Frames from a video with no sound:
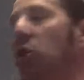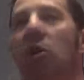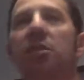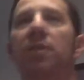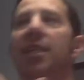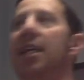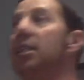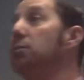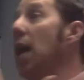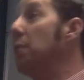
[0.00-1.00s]
encourage them to take
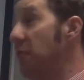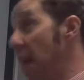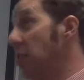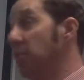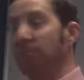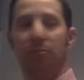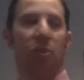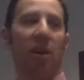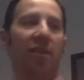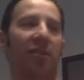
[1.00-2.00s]
some type of action, right,